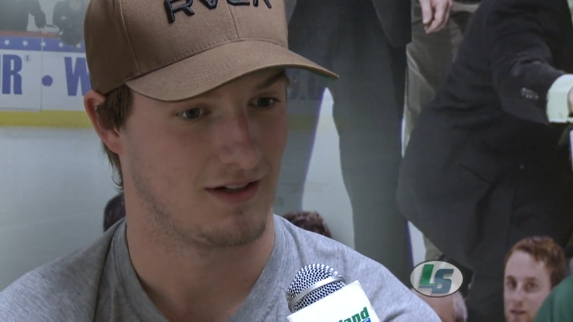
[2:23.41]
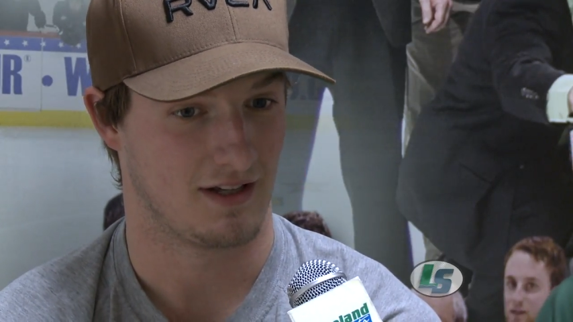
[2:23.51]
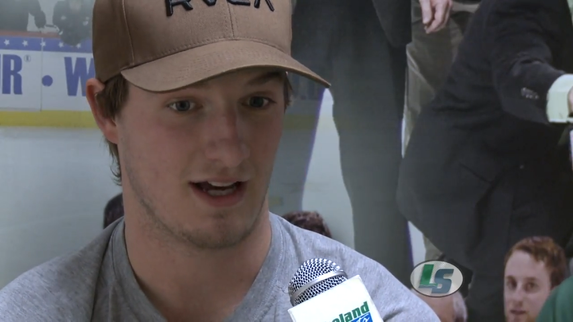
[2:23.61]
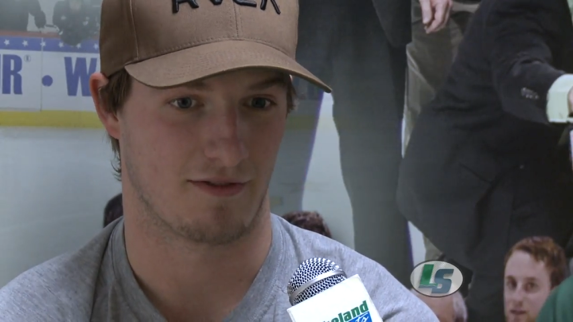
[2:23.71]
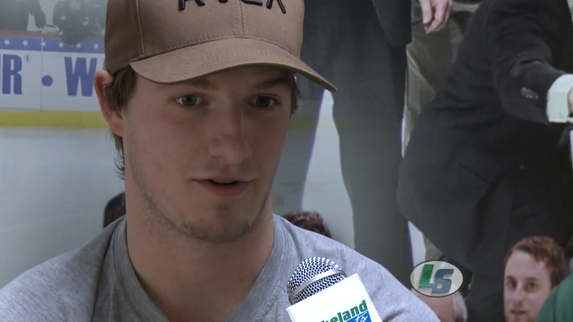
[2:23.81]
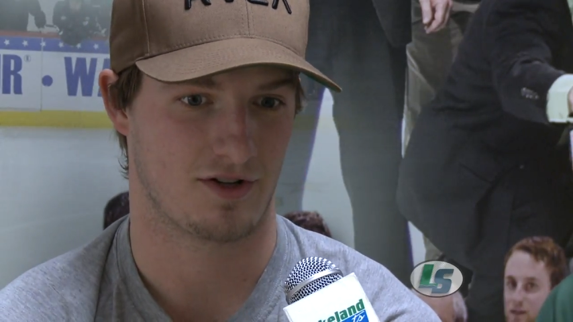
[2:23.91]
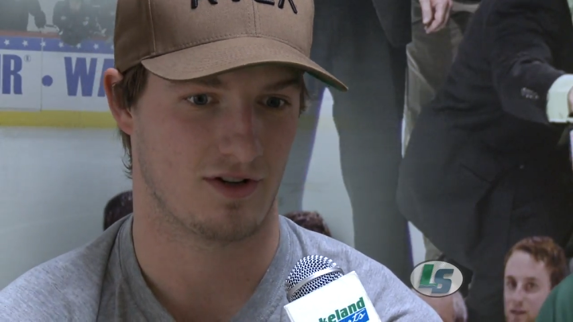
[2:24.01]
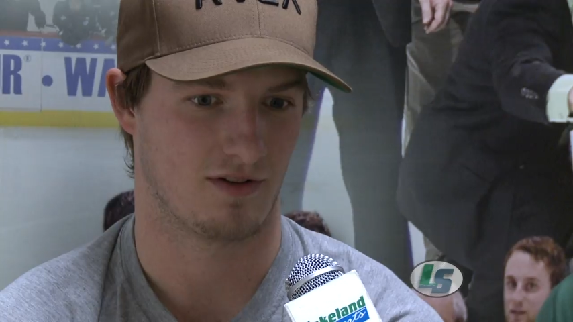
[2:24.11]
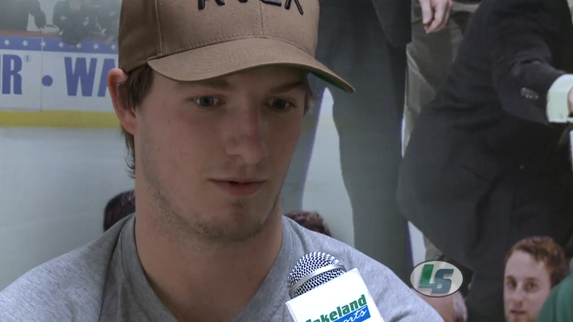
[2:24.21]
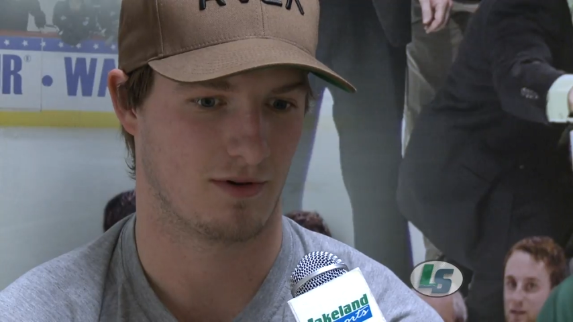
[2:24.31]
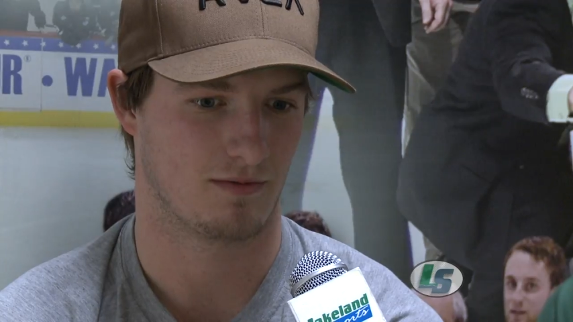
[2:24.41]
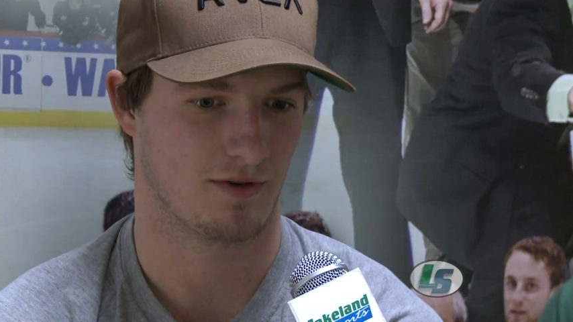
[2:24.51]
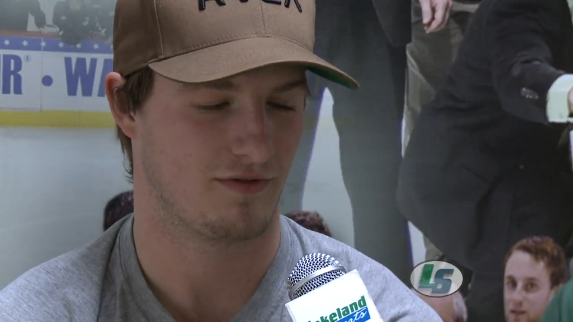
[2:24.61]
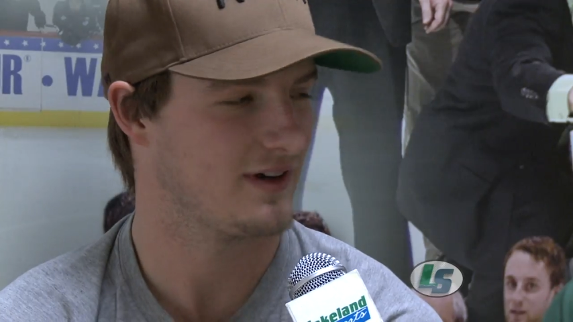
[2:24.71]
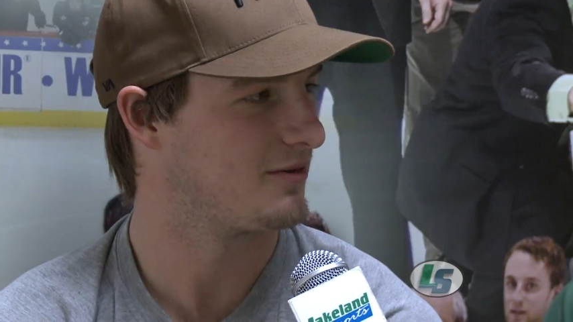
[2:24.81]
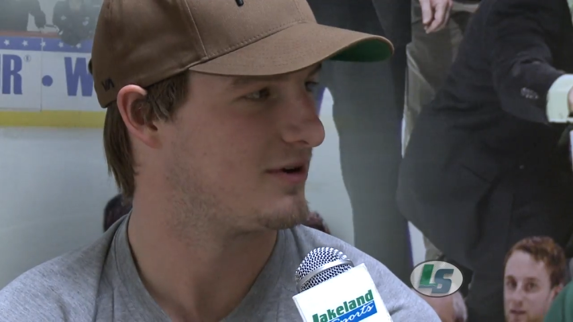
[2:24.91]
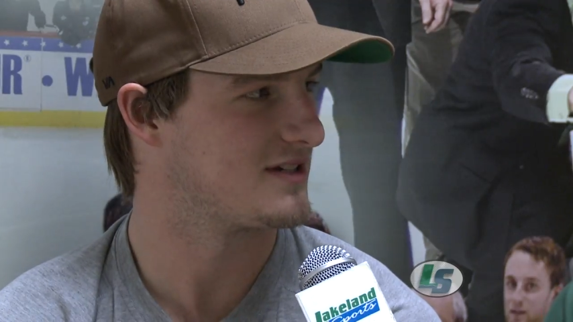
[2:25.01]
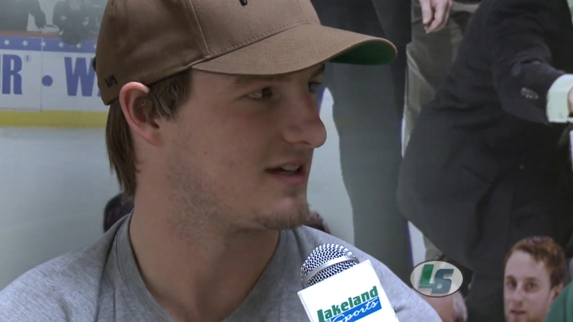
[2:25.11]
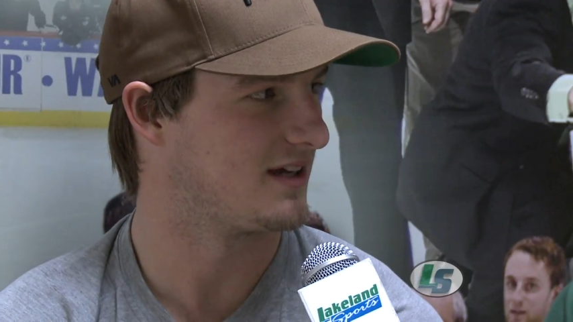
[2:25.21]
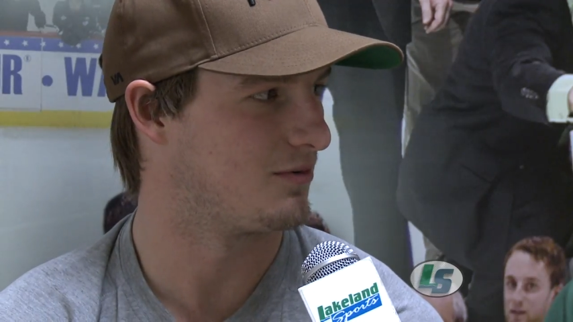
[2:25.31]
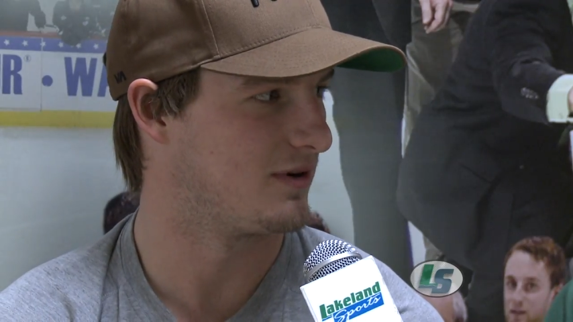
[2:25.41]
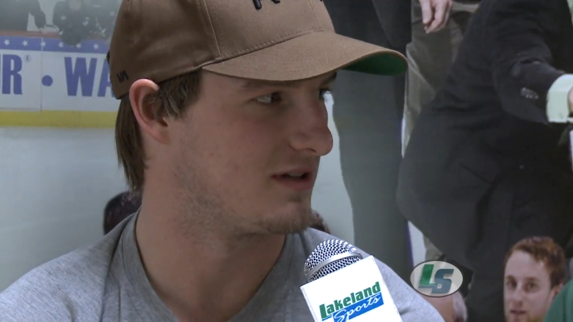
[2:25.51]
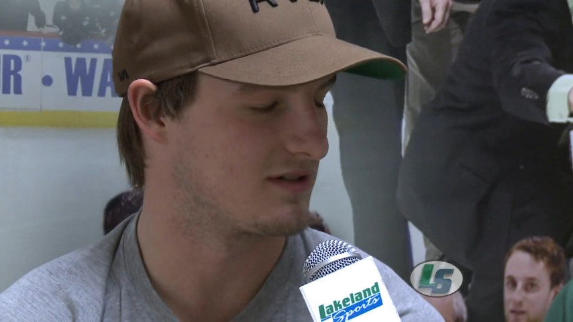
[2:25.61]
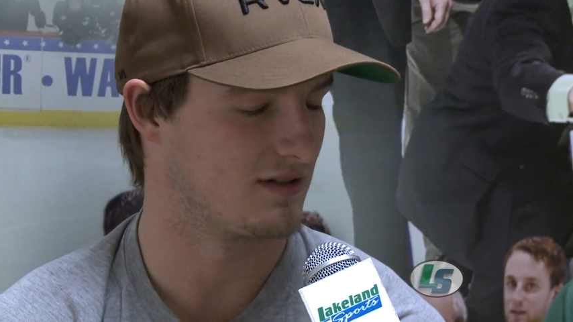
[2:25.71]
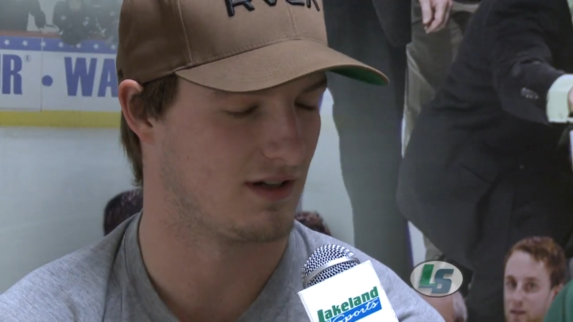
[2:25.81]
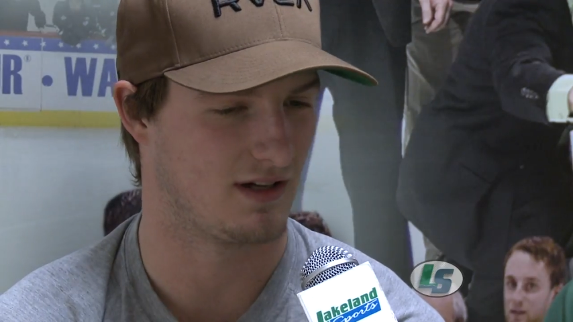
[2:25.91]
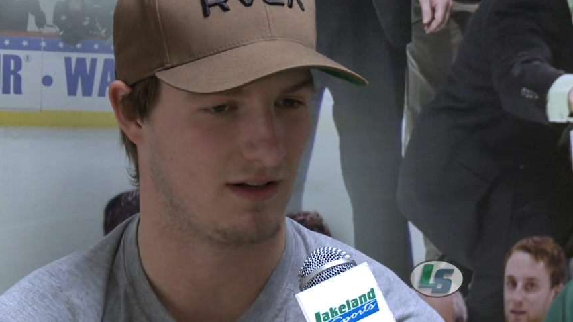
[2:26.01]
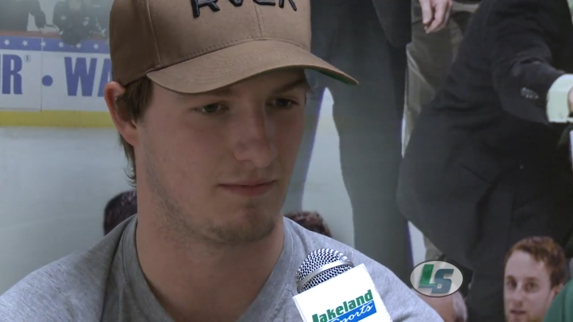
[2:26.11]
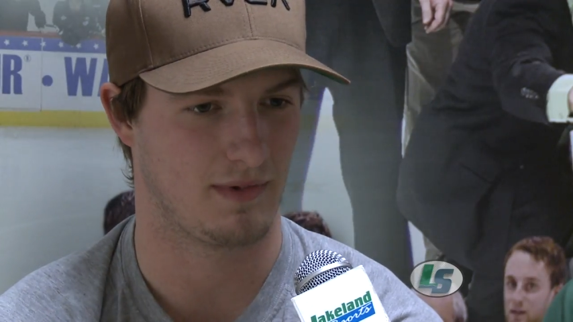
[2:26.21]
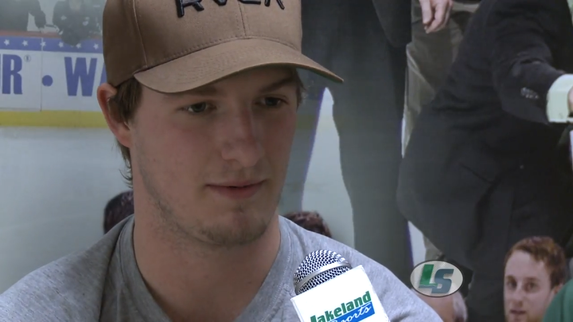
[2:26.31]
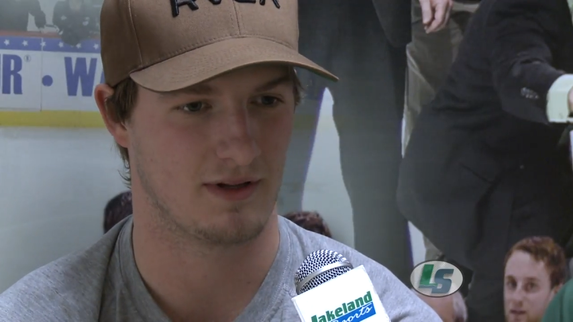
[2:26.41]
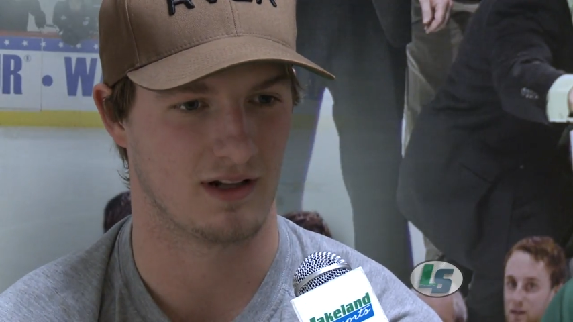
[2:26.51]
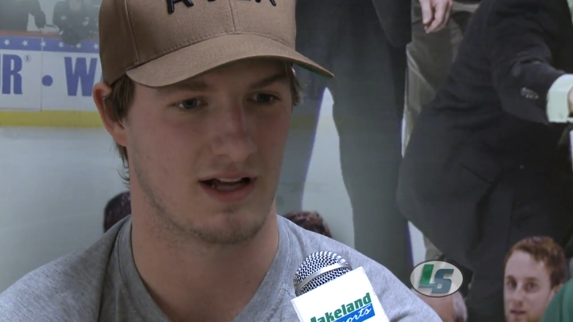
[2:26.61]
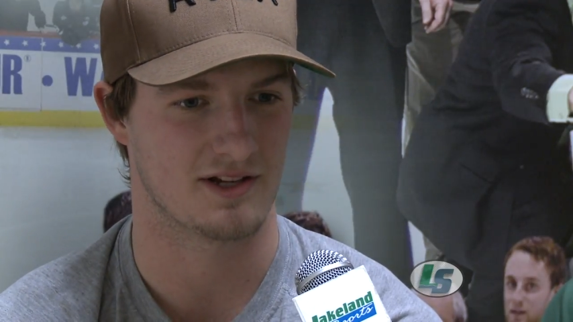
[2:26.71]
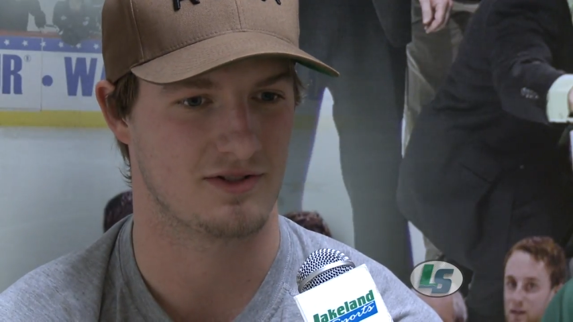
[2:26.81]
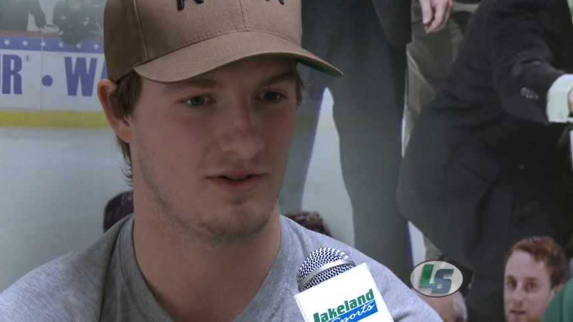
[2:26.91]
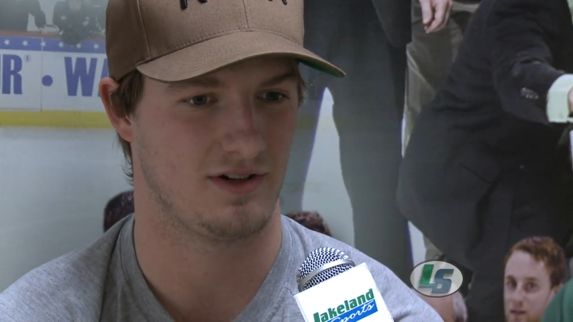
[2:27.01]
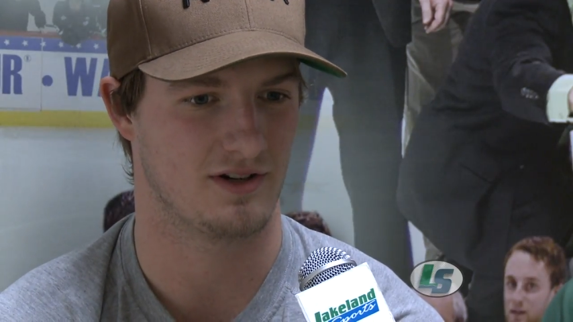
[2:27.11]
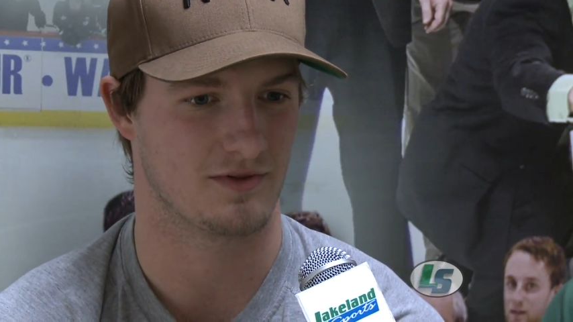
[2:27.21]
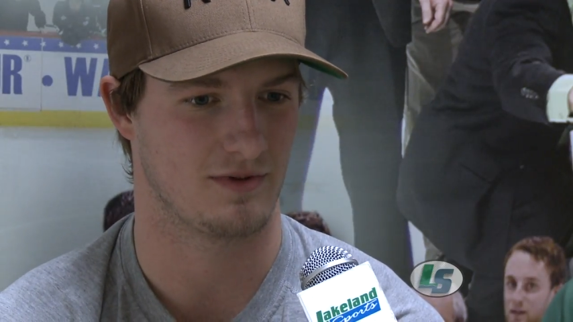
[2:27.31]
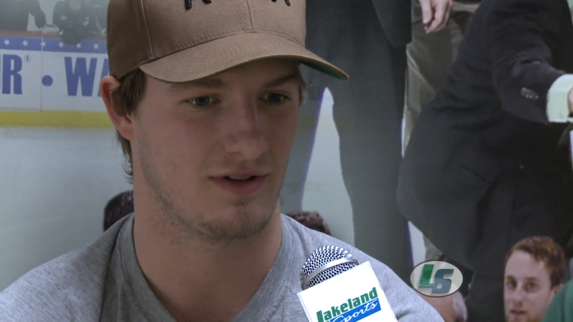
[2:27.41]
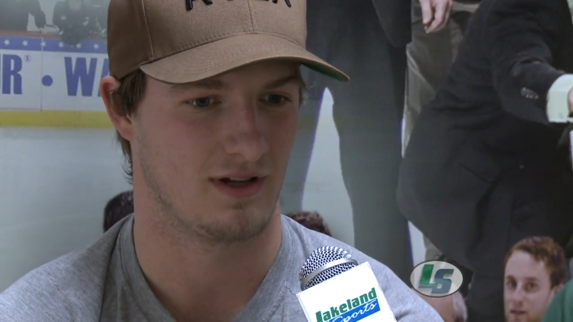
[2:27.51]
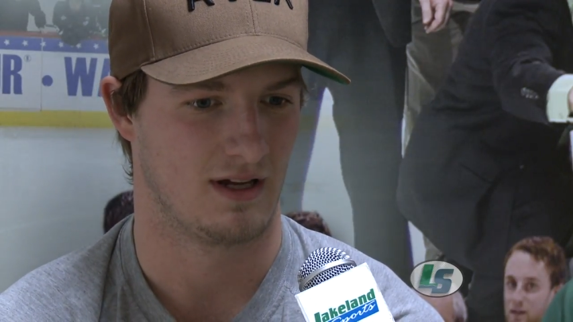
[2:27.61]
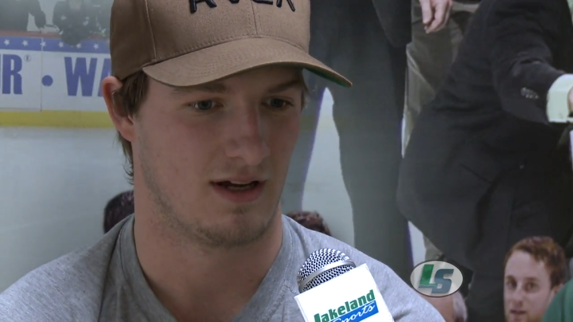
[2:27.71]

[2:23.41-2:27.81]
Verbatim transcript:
Speaker 1: Yeah, for sure. We're we're finding ways to get wins, and maybe in the last two years we